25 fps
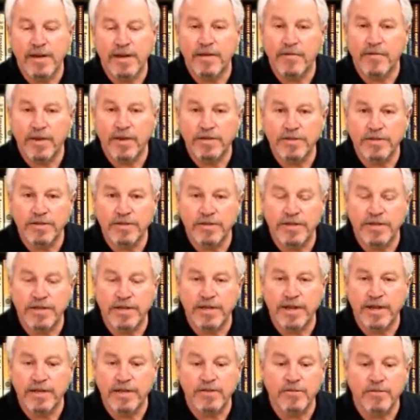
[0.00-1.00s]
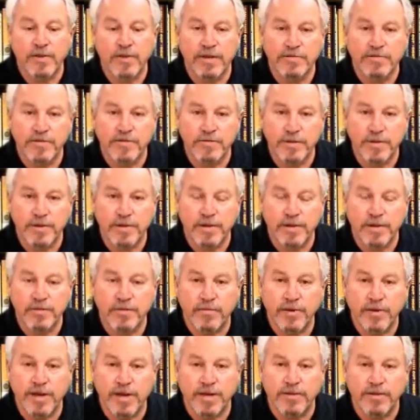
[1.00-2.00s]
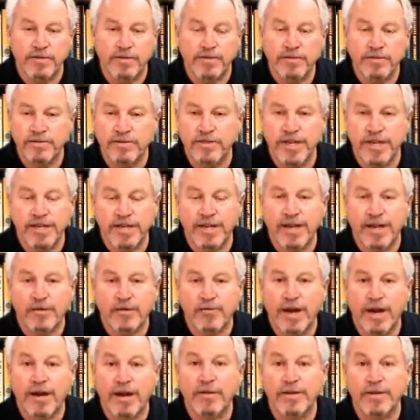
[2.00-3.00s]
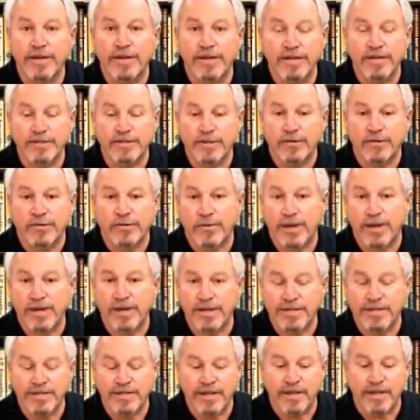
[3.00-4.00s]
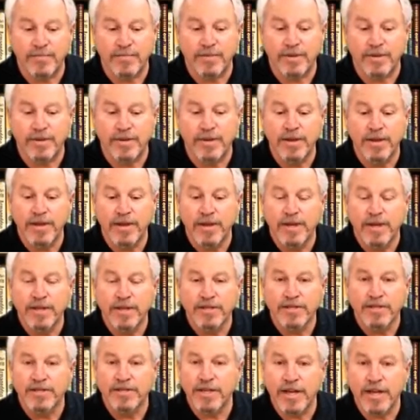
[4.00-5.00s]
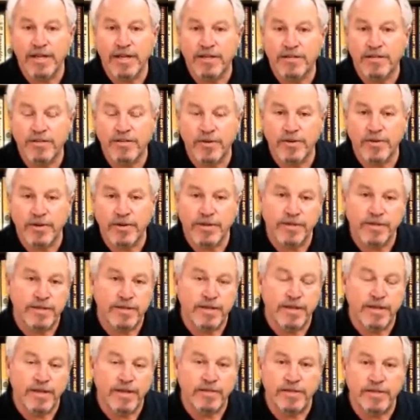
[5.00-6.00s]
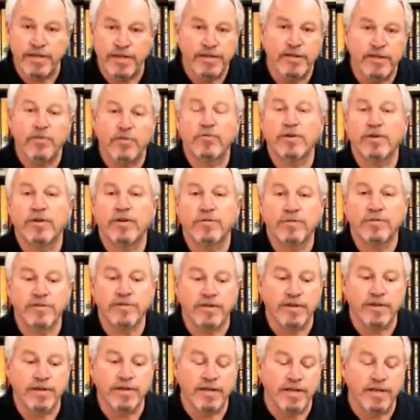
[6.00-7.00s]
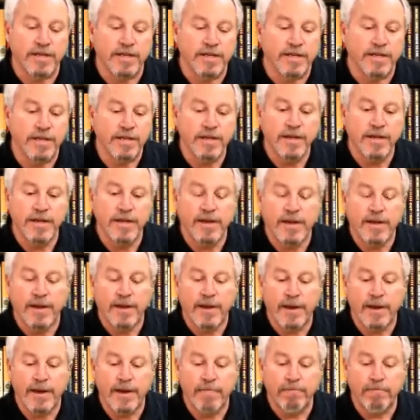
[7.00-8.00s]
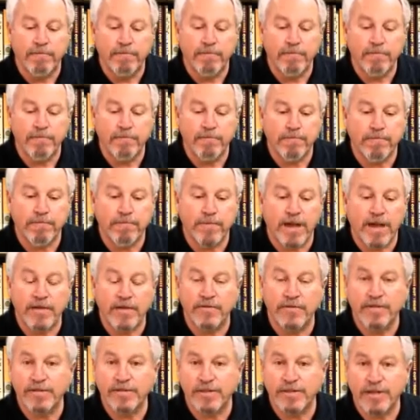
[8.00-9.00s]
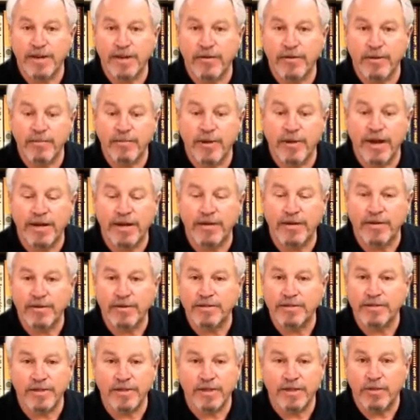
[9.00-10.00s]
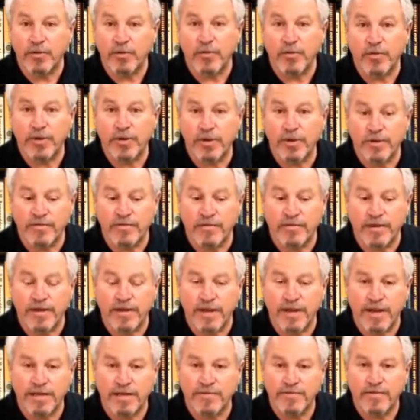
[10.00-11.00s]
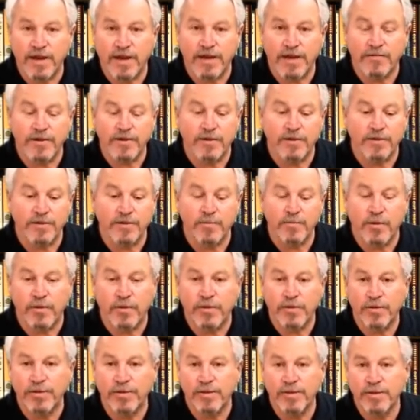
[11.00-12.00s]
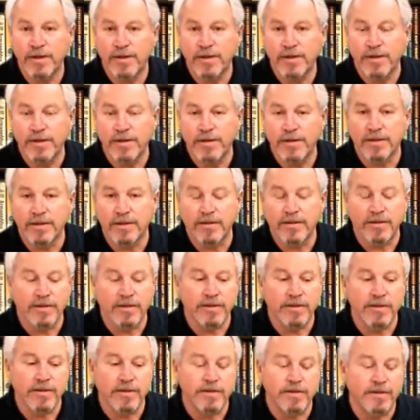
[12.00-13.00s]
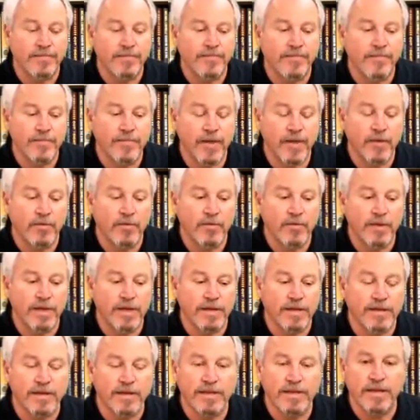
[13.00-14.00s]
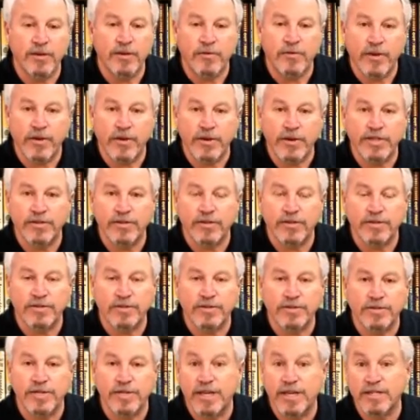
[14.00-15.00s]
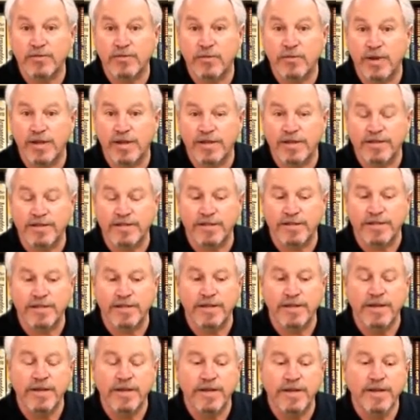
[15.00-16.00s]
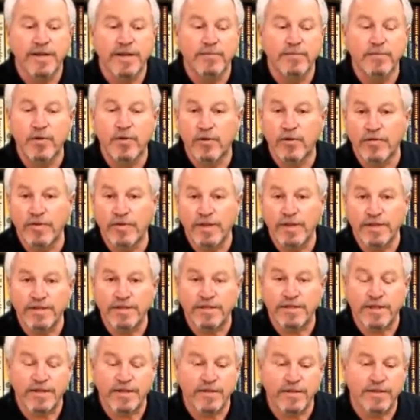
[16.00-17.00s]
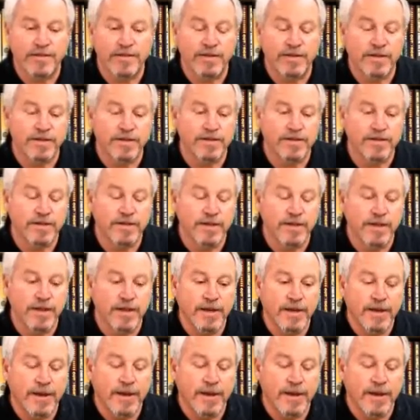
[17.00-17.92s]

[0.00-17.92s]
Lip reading: But I've also seen housewives who become writers. J.K. Rowling is a great example. She had a story to tell. She didn't know where it was going to lead. Obviously, Harry Potter has led the world for the last 5 years, both in literary circles as well as in movies and other things.